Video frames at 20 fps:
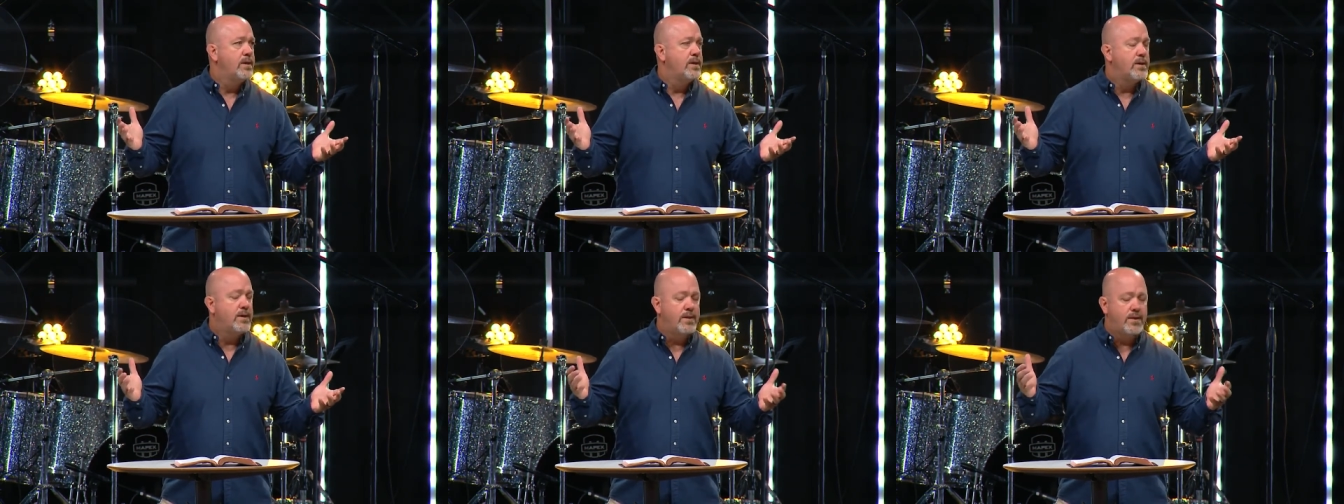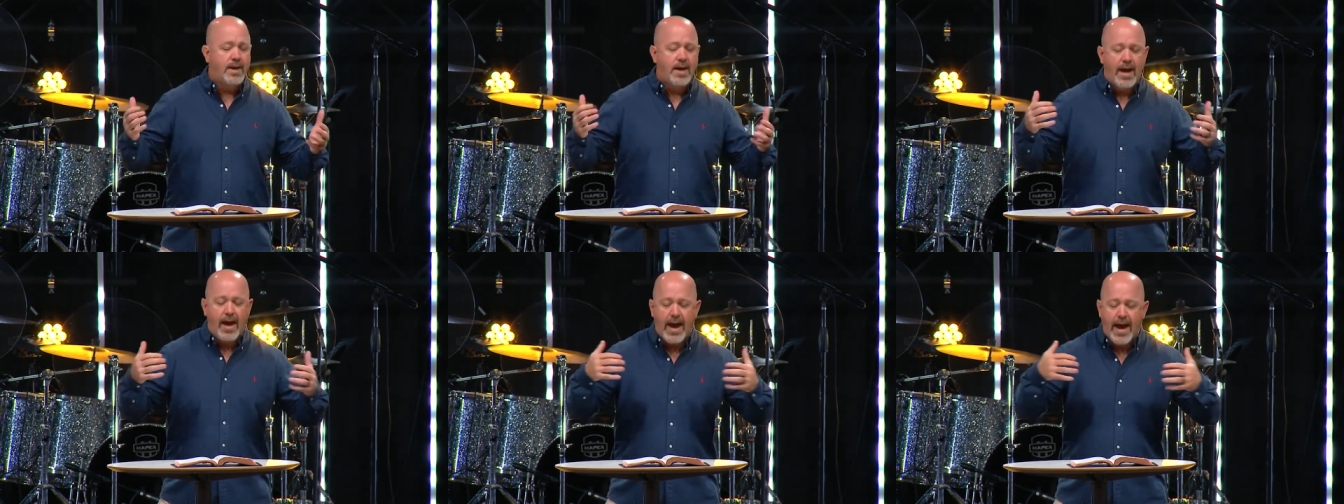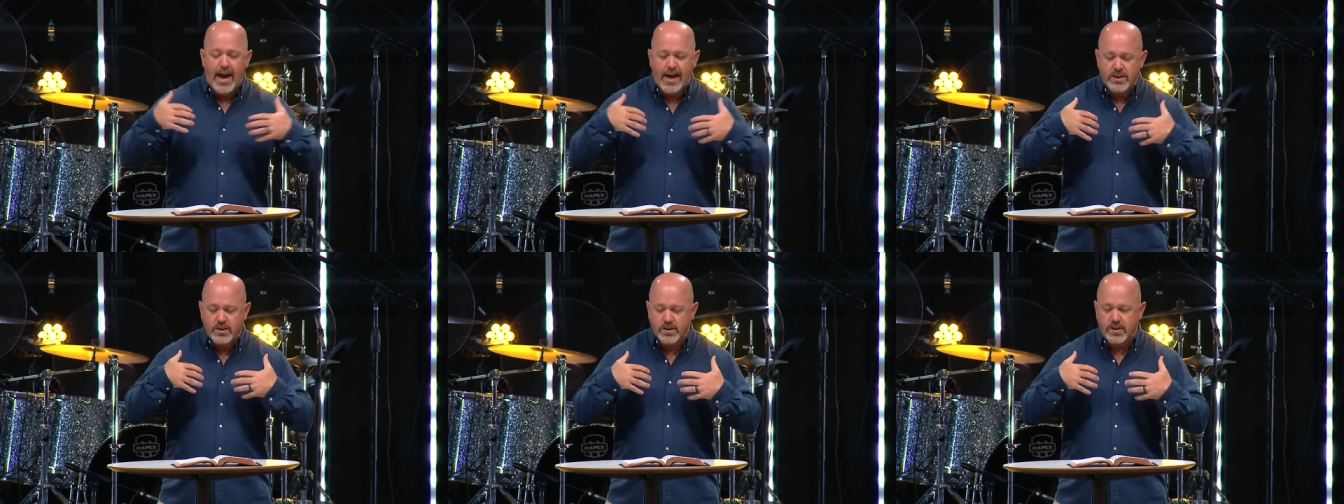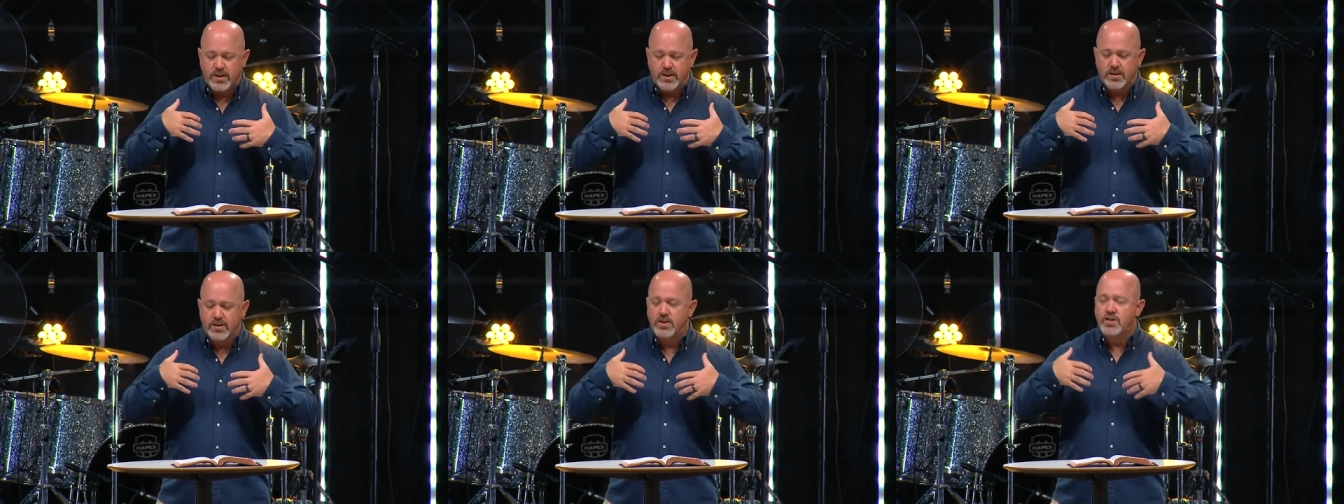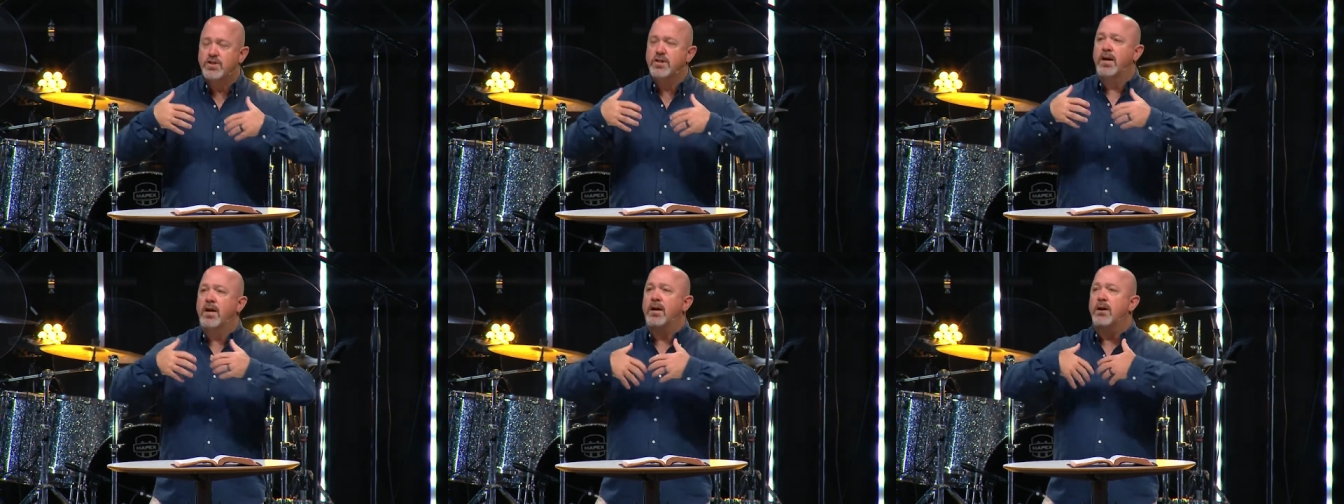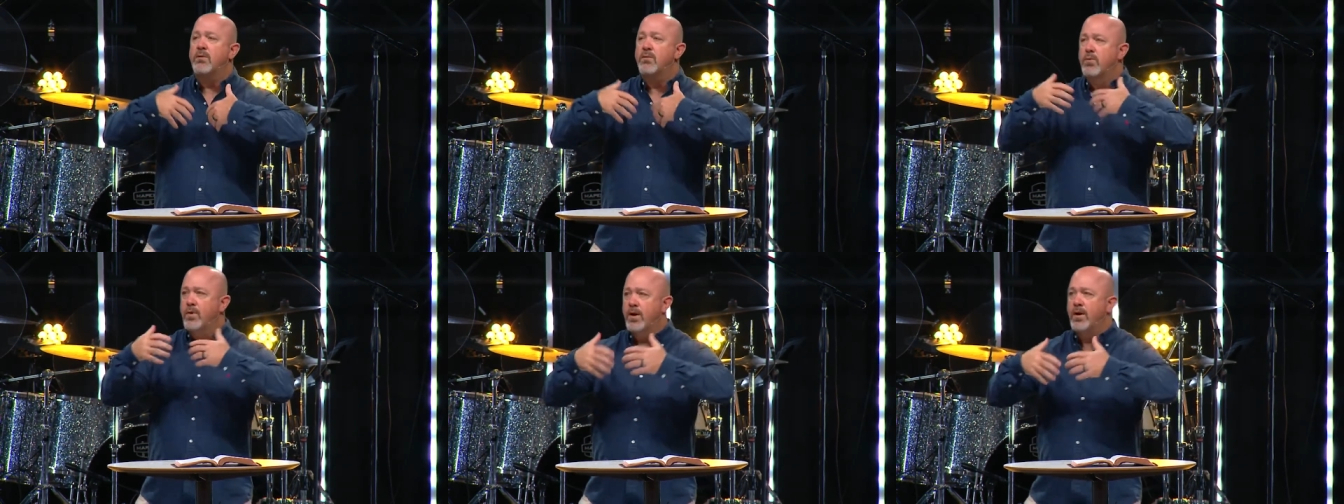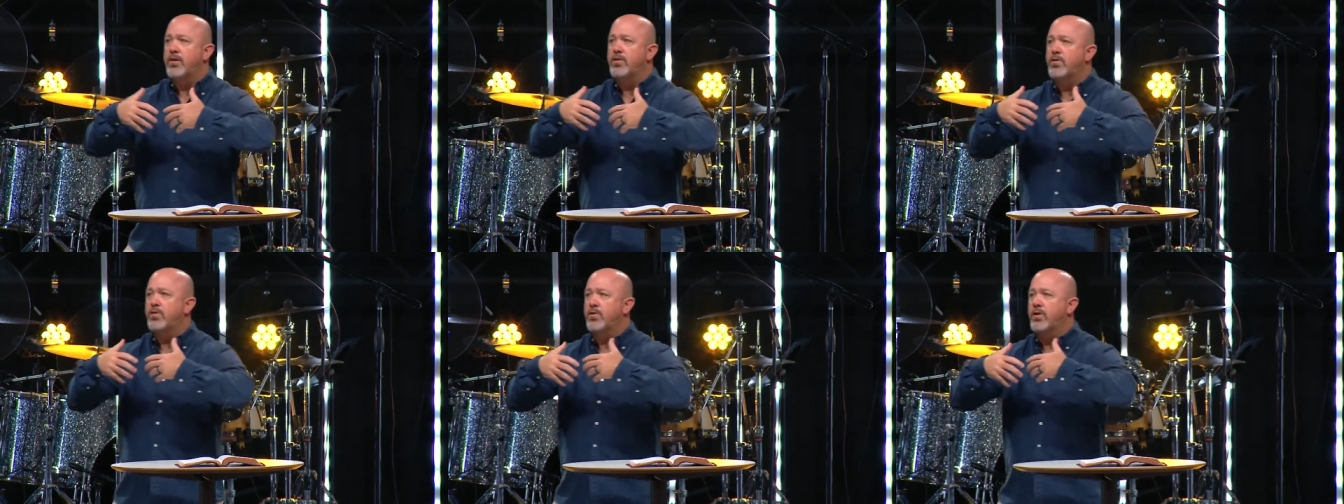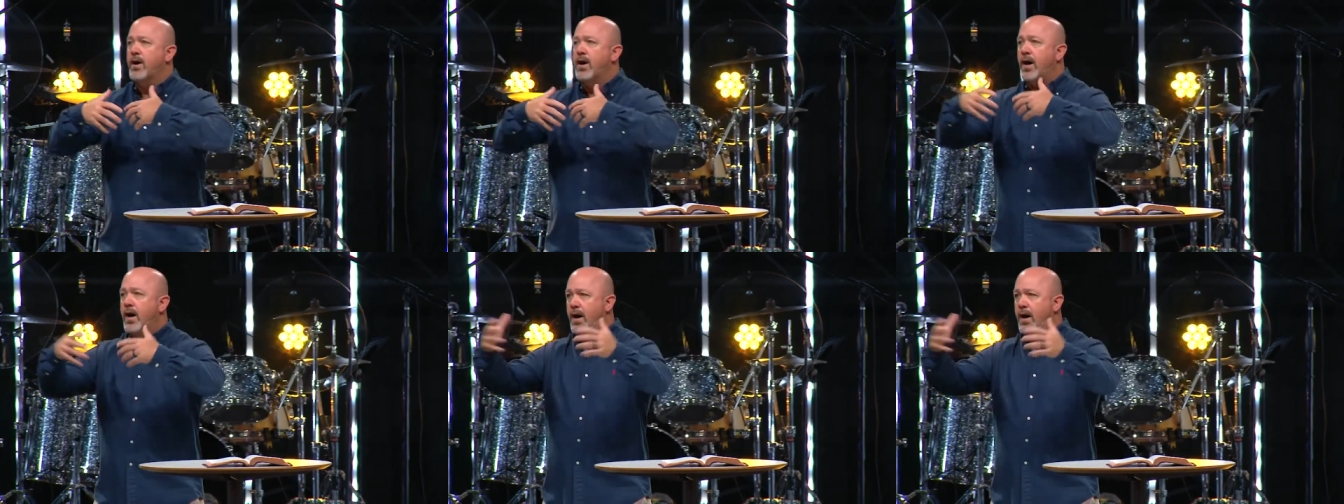And they ask us, share with